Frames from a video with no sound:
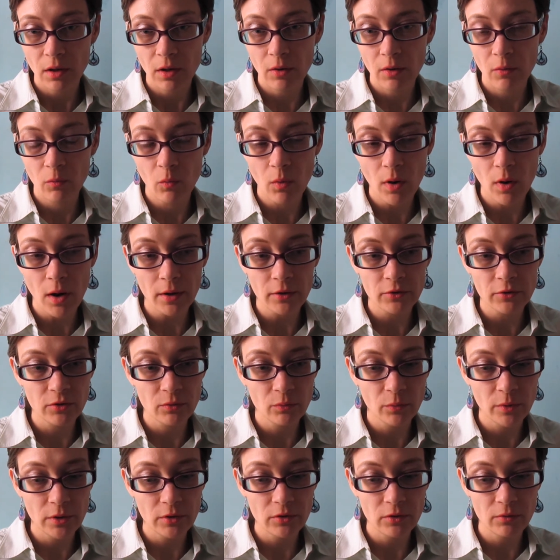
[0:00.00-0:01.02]
and walks and
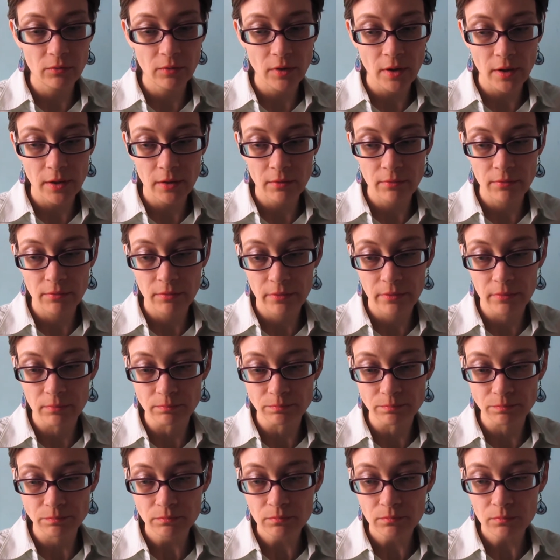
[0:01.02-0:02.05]
ways of life.
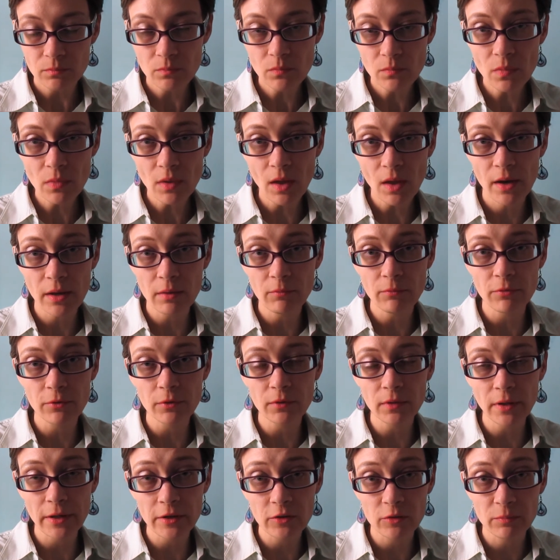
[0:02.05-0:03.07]
I am for
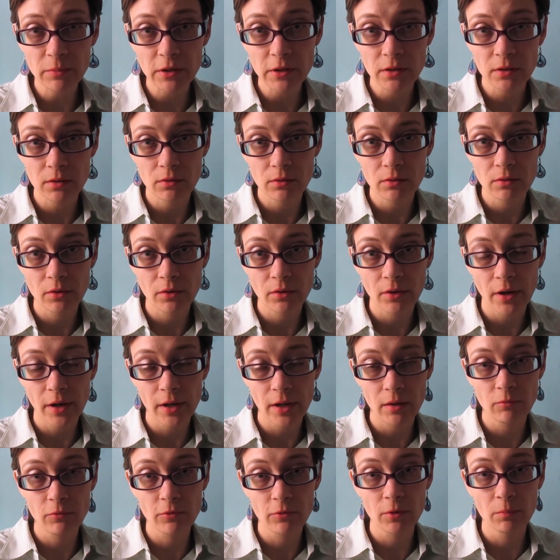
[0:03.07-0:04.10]
lesbians. I
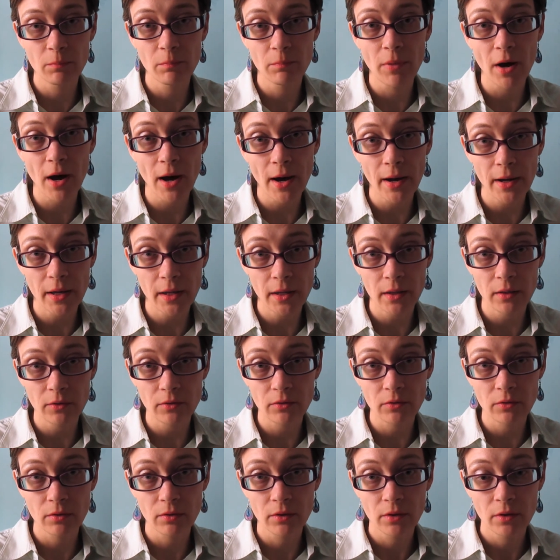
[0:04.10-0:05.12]
am for
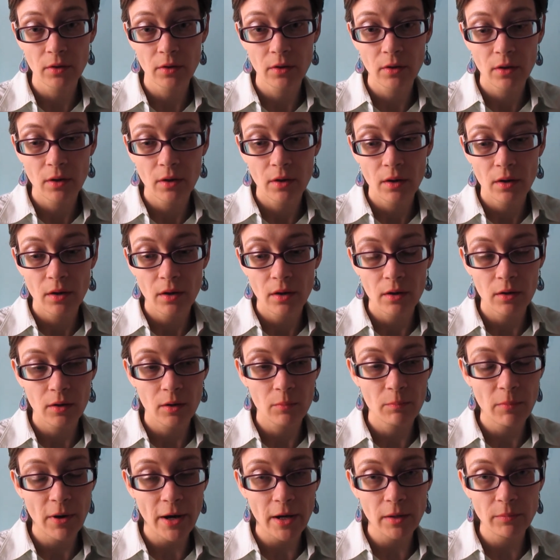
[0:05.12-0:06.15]
bis, uh,
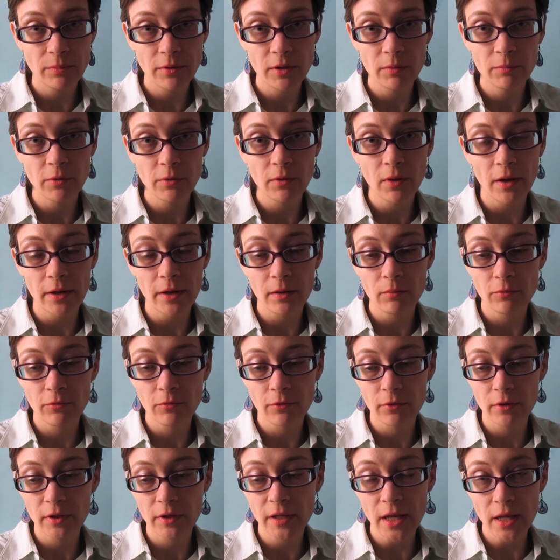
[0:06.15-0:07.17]
bi people. I am
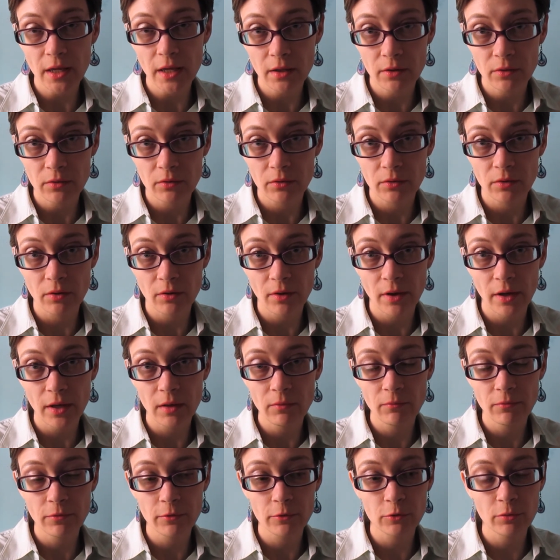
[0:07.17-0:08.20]
for gays. I am
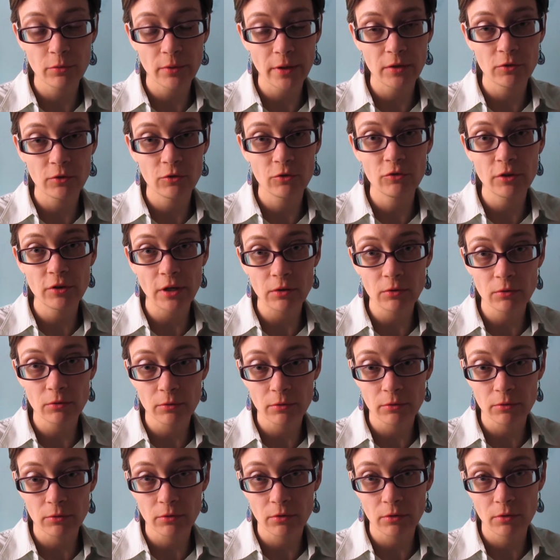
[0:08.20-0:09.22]
for
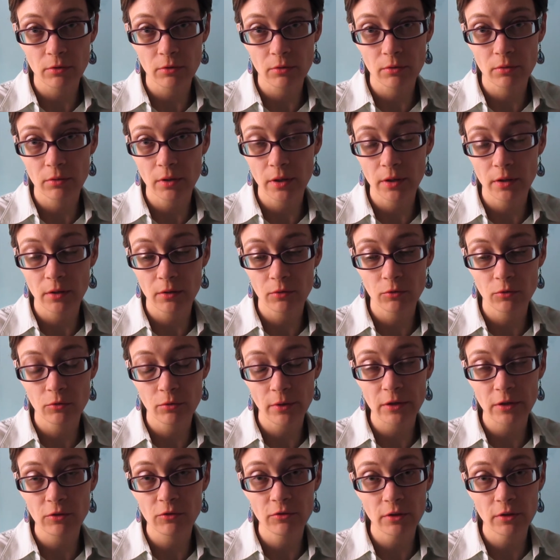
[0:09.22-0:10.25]
transgenders and
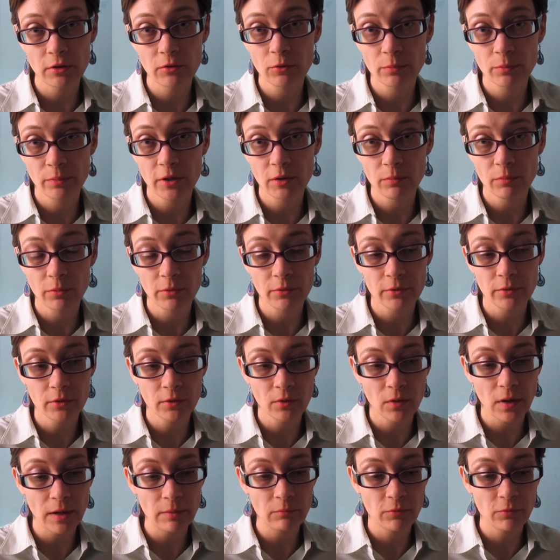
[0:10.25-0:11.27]
transgender people. You know,
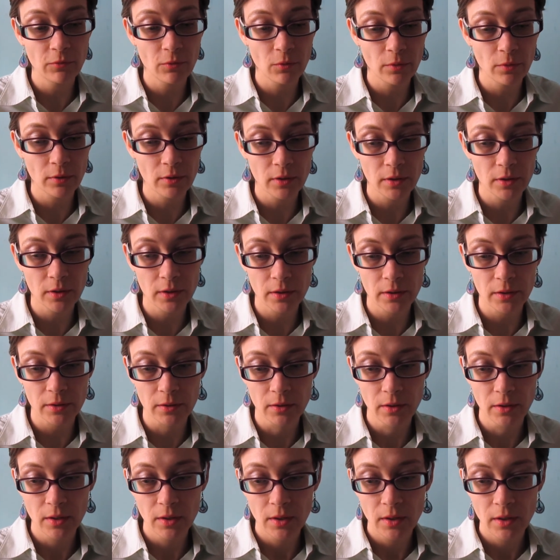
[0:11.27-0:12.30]
I'm for uh,
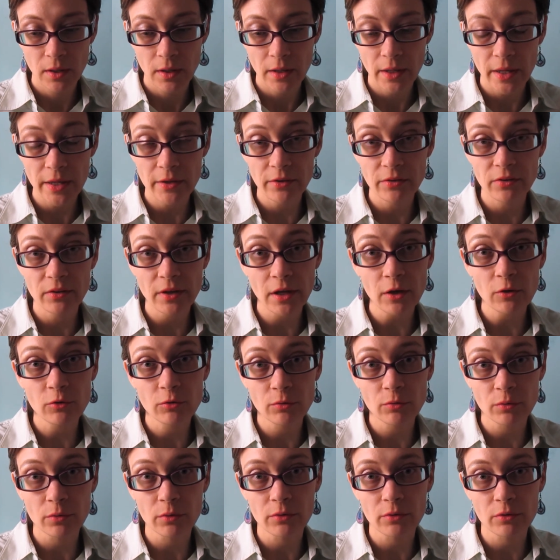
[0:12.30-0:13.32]

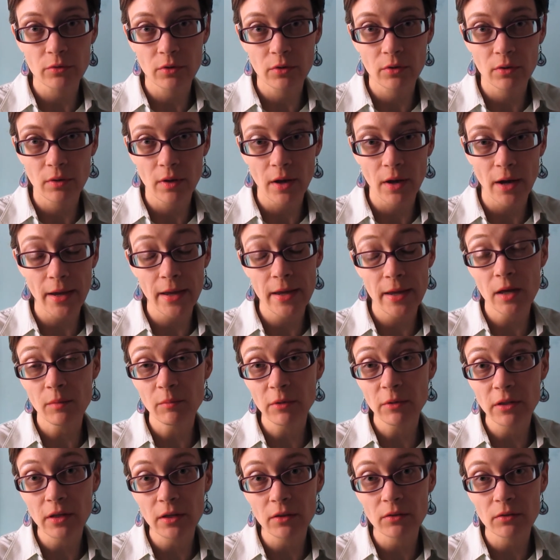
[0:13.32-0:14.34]
asexuals. I am
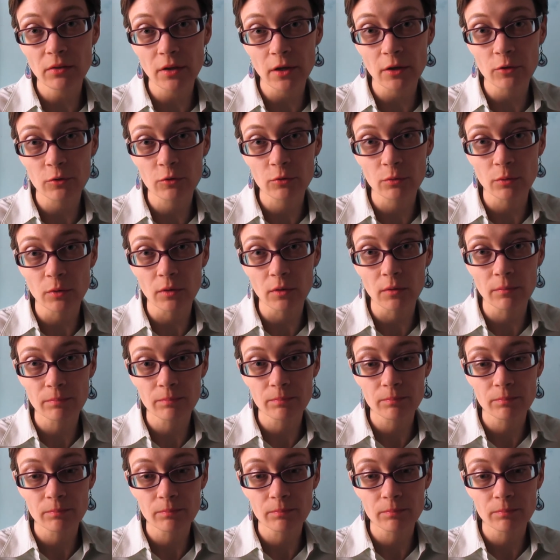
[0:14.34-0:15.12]
an asexual.